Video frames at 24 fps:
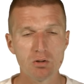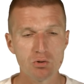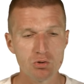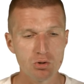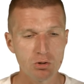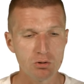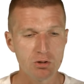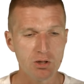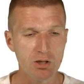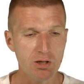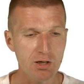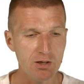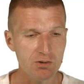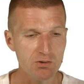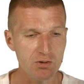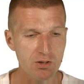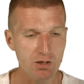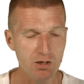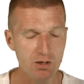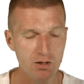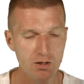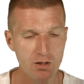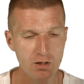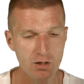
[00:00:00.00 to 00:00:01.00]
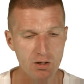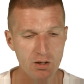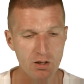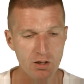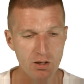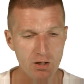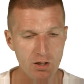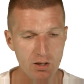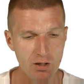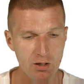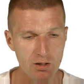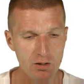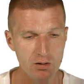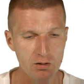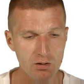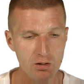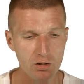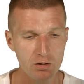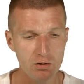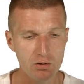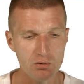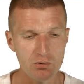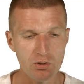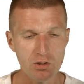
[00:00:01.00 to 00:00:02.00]
JWTenizr. And
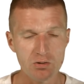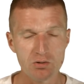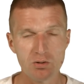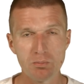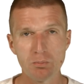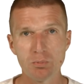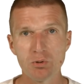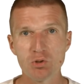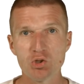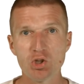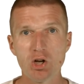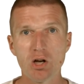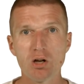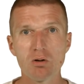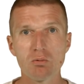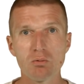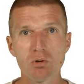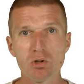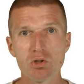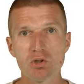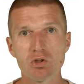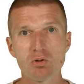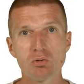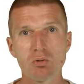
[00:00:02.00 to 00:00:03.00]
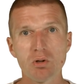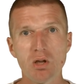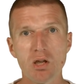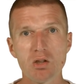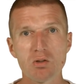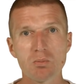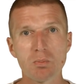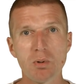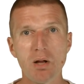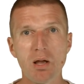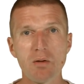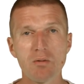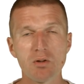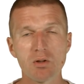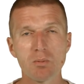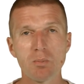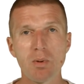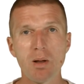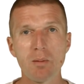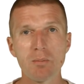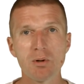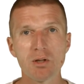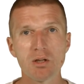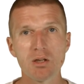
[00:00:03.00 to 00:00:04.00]
it is a simple jar which creates private
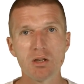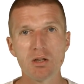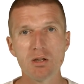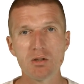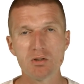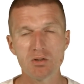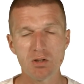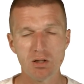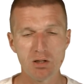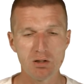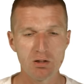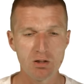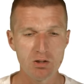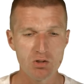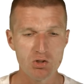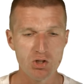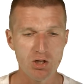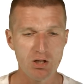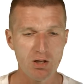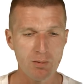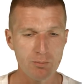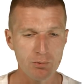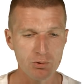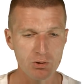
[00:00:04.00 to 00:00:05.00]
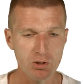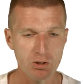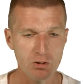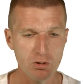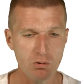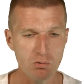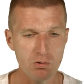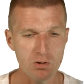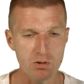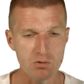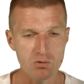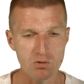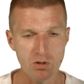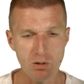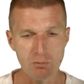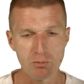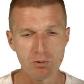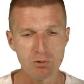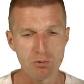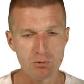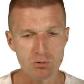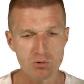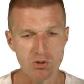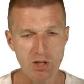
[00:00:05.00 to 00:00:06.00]
public keys and the JWT tokens. I
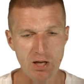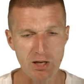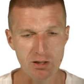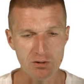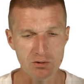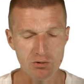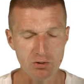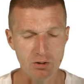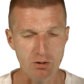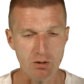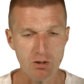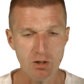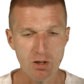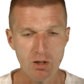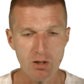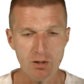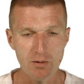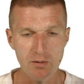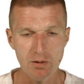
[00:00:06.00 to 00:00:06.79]
will use that. So.